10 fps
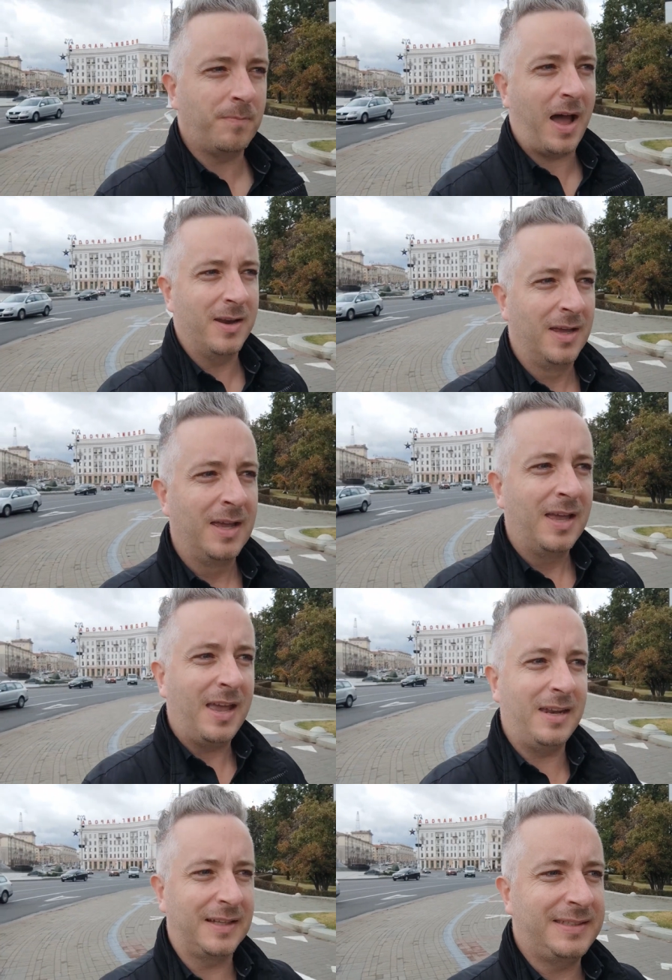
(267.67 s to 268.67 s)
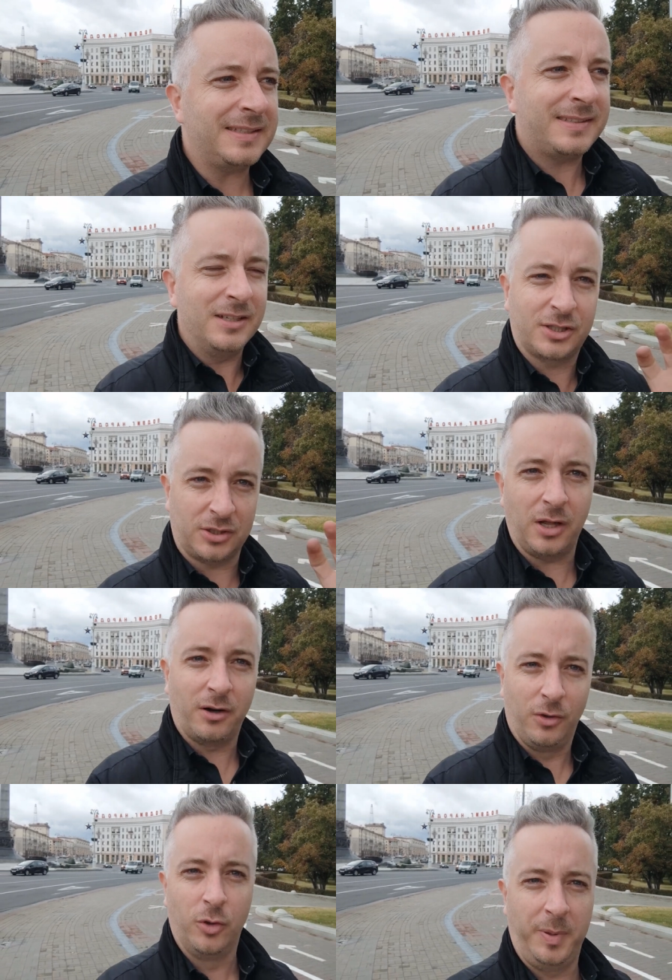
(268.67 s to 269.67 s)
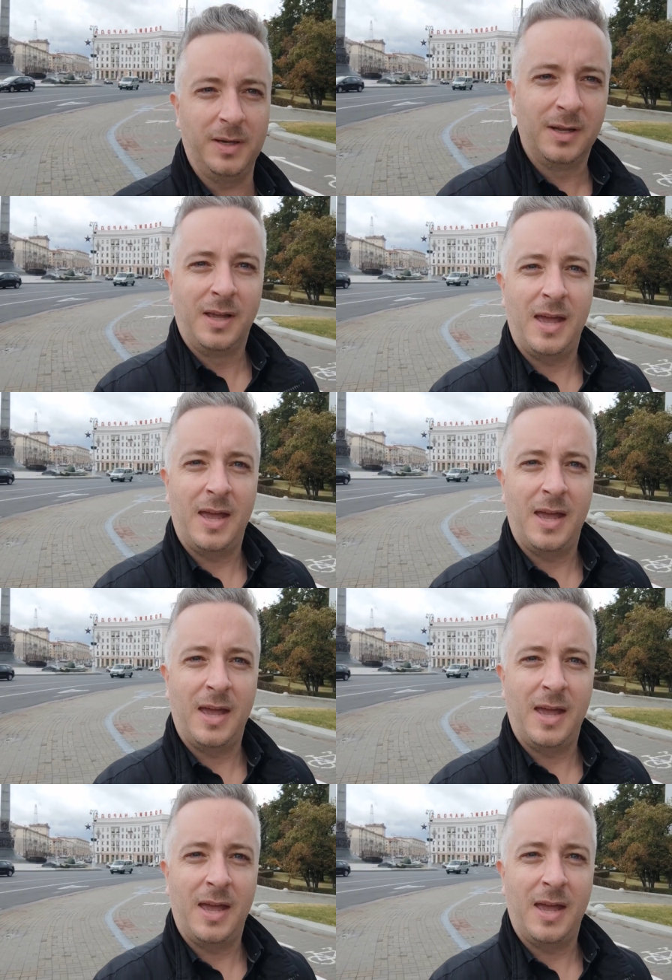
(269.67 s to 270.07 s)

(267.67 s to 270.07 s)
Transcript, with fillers: but it exists in Australia a little bit,